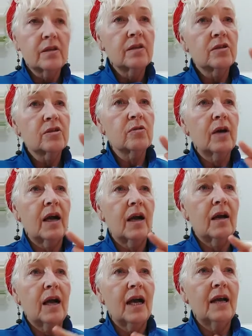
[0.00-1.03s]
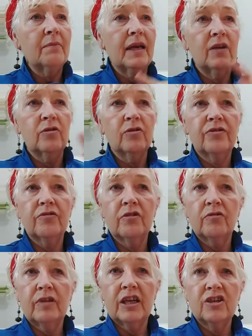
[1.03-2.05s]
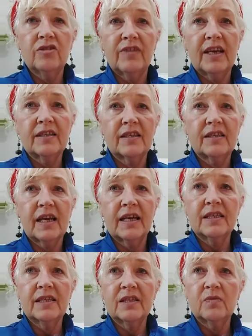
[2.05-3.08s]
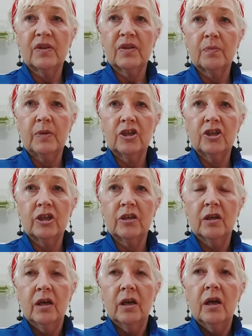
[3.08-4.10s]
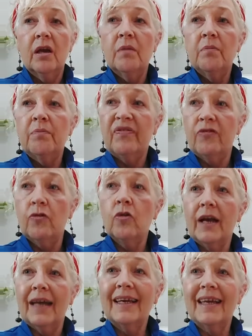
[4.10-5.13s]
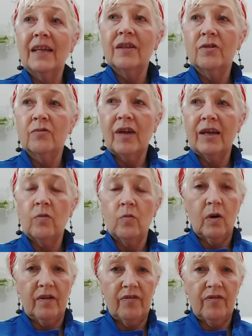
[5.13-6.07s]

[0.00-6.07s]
So I might go through a range of exercises with a patient before I get the right one